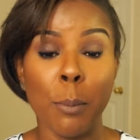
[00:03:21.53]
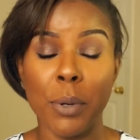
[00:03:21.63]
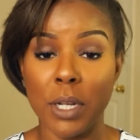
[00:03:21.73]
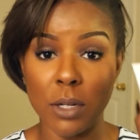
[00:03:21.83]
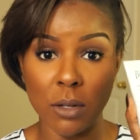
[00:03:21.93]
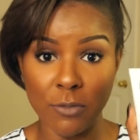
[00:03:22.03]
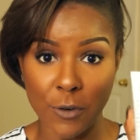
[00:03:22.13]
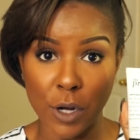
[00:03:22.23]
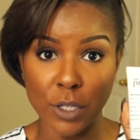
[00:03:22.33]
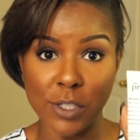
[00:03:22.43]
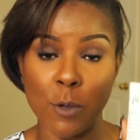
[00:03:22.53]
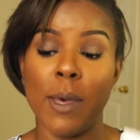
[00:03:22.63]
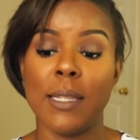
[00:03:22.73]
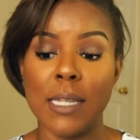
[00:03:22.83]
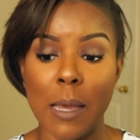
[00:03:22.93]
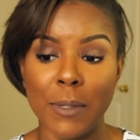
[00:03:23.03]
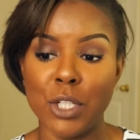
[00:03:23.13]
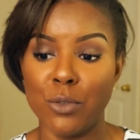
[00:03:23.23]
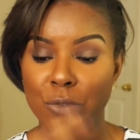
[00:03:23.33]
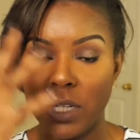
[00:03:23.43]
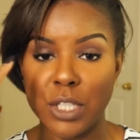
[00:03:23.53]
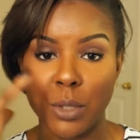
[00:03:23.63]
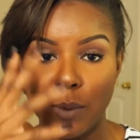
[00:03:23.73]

Put it on first, so by the time that you finish the